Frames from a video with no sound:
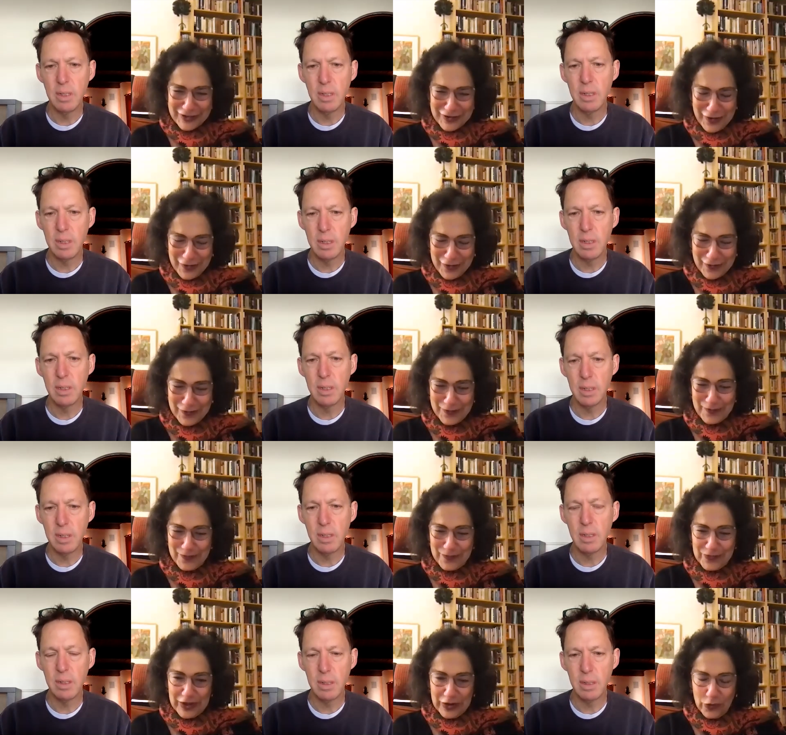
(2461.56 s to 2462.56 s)
Speaker 1: you know,
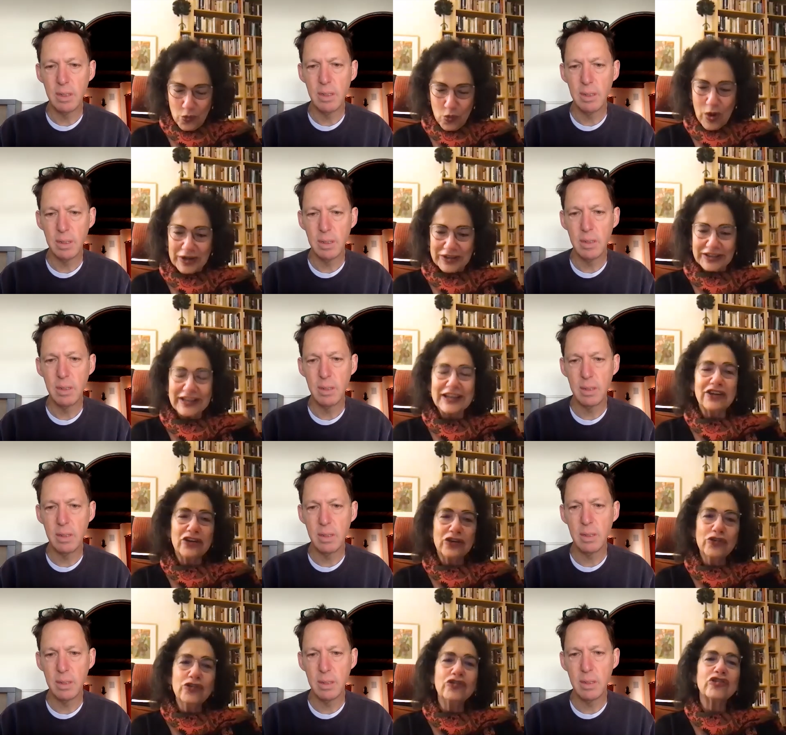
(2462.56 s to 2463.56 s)
one can
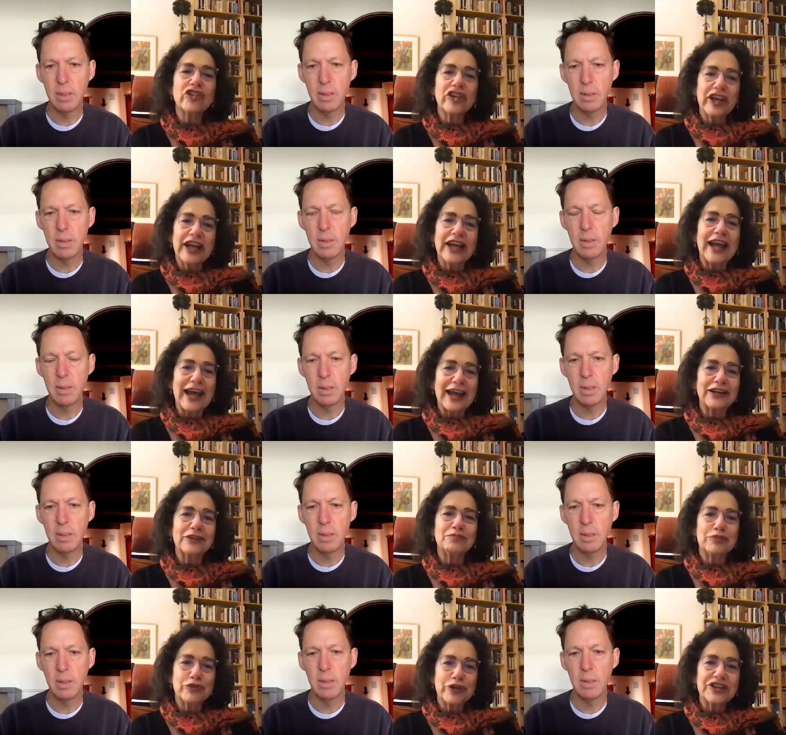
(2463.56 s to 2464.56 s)
usually
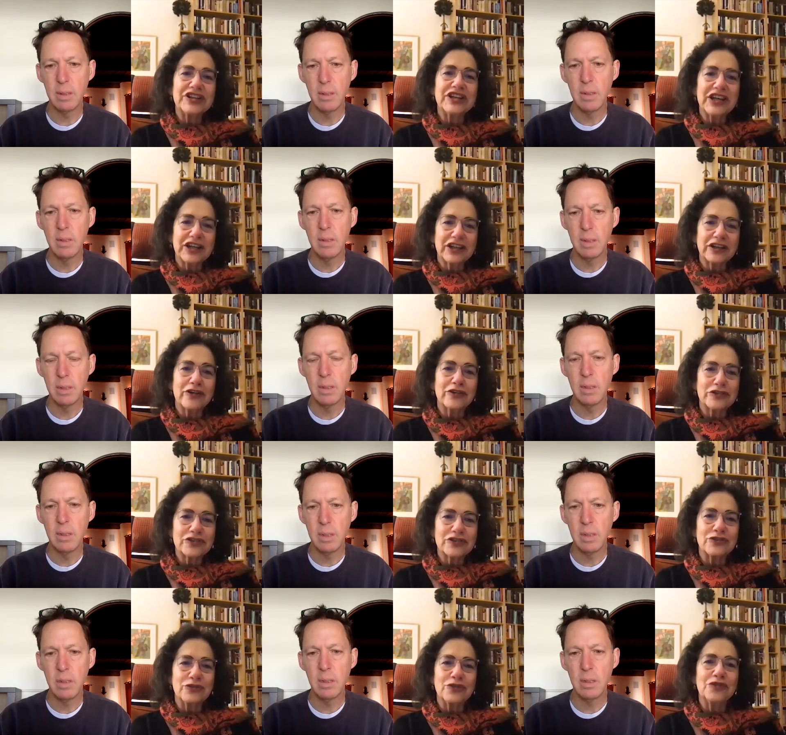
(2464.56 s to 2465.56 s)
get pretty
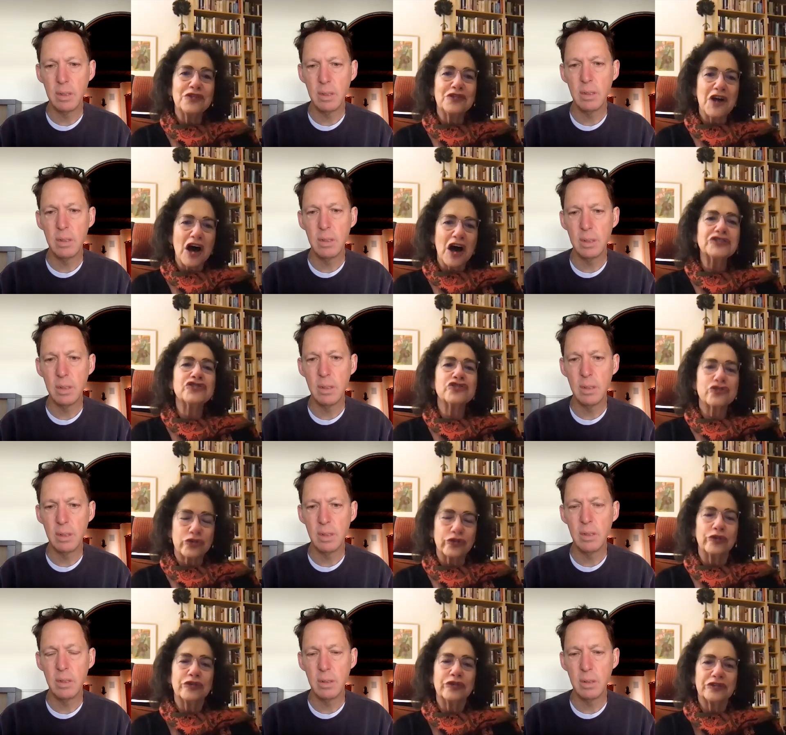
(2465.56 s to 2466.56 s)
close to the
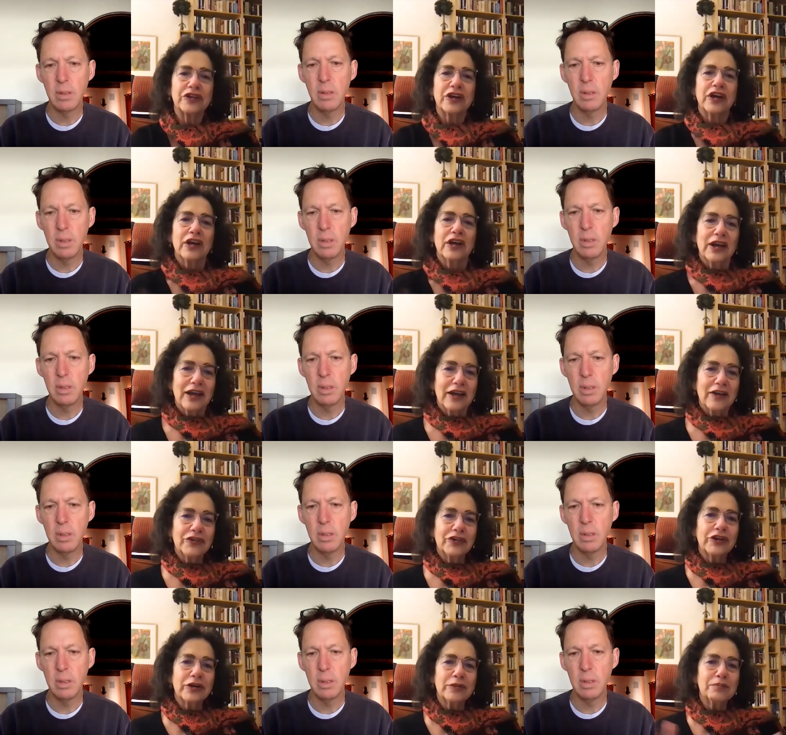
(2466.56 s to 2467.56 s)
truth if
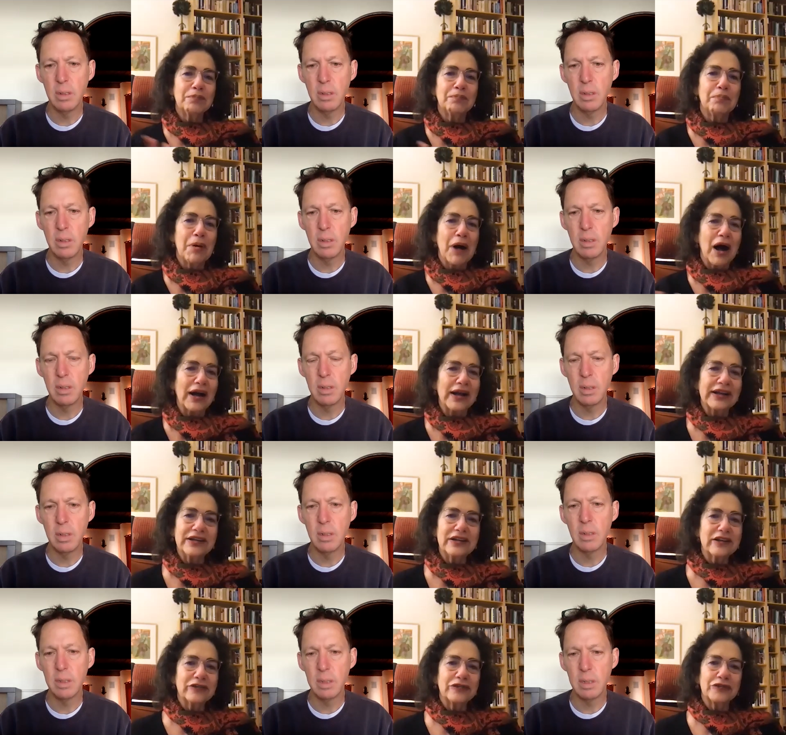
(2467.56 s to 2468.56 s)
you
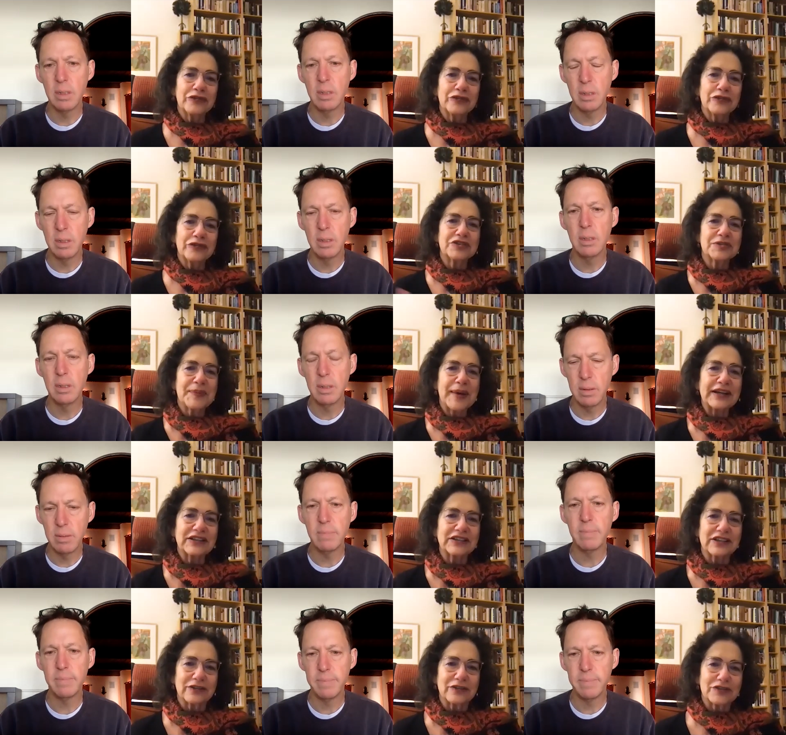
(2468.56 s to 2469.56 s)
combine different
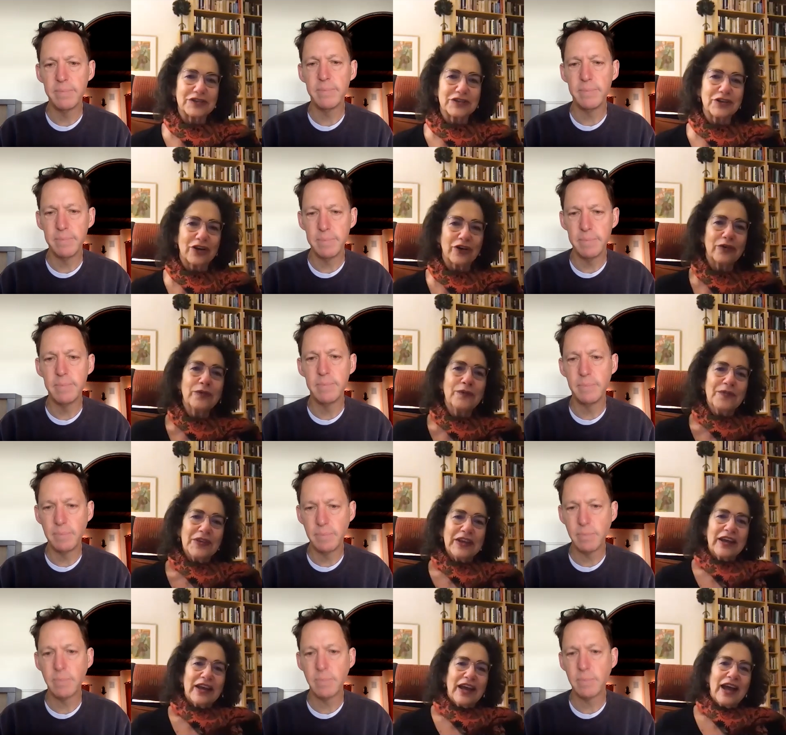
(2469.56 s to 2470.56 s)
perspectives, you know,
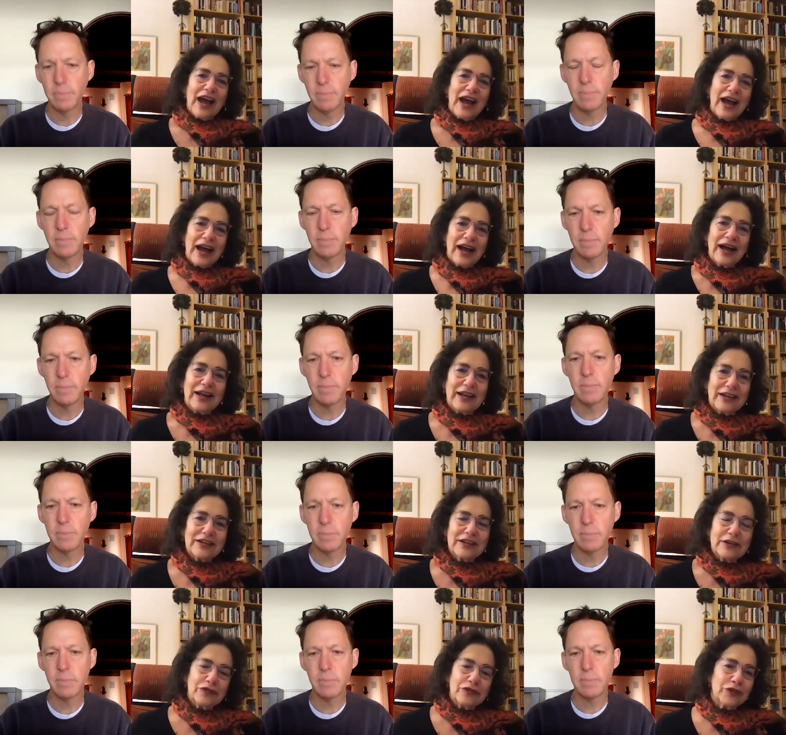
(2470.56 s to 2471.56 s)

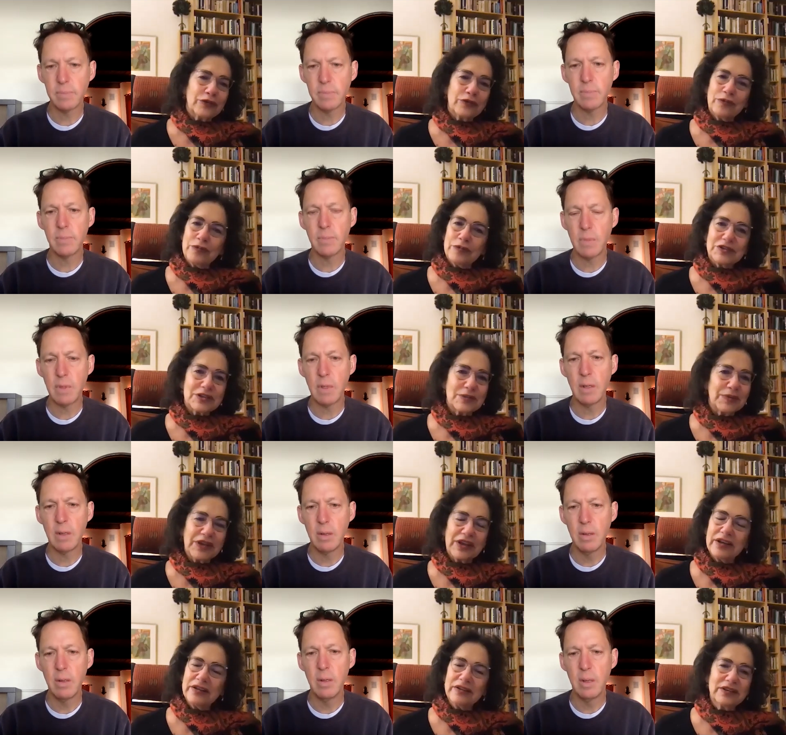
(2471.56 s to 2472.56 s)
and if you
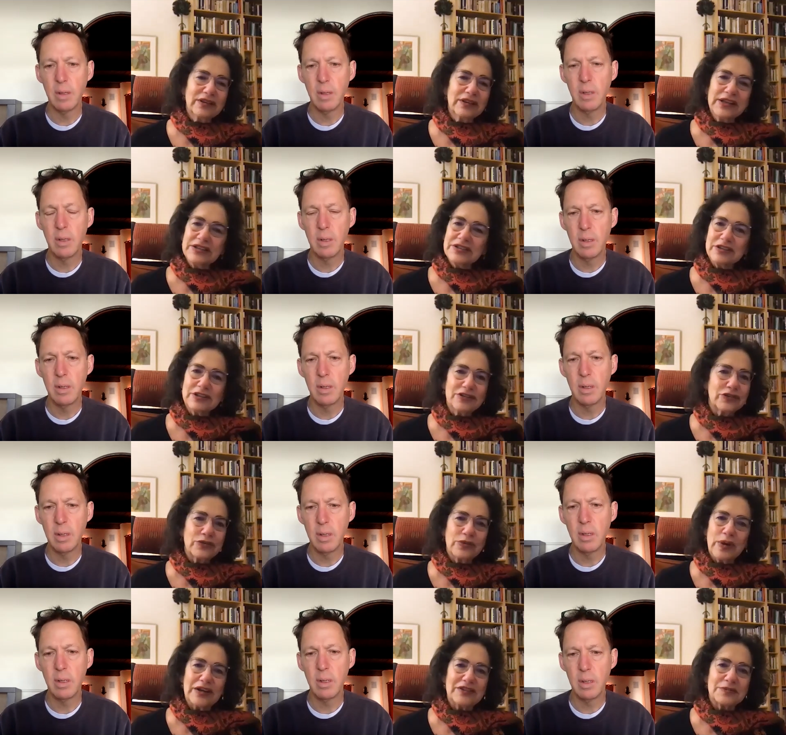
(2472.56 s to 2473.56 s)
simply listen
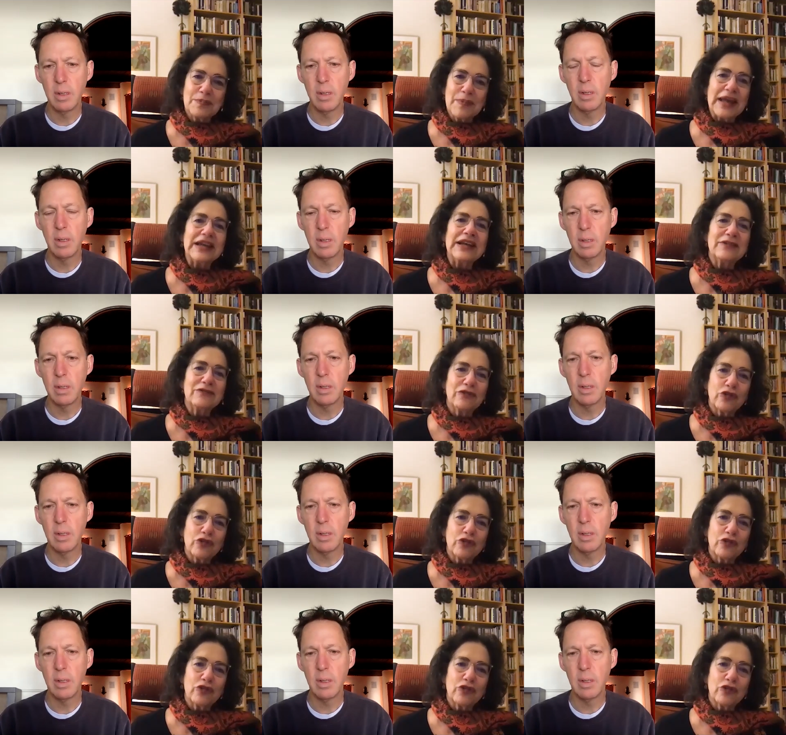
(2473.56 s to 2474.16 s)
to as many